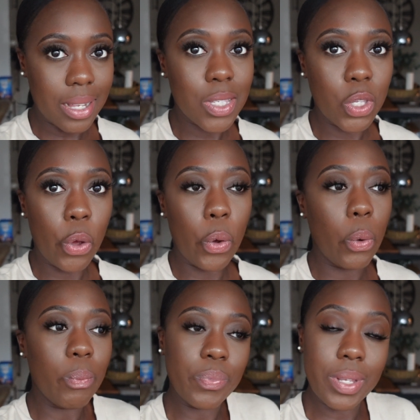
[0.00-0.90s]

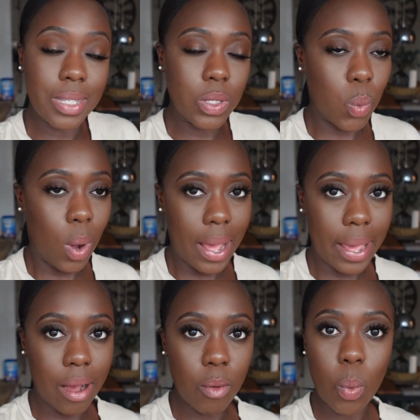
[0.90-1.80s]
So this is why
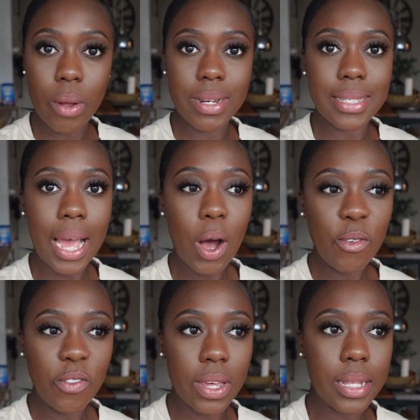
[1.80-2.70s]
I'm wearing this
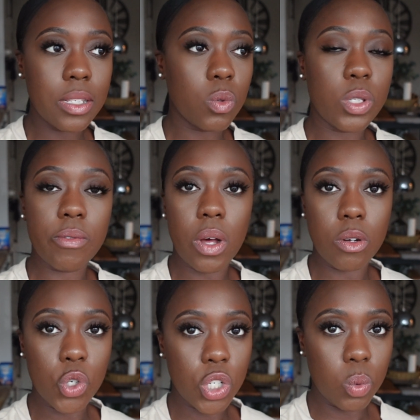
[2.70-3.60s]
outfit. This is something I
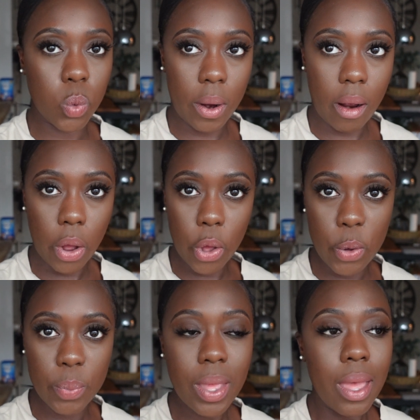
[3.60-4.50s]
usually would wear at home.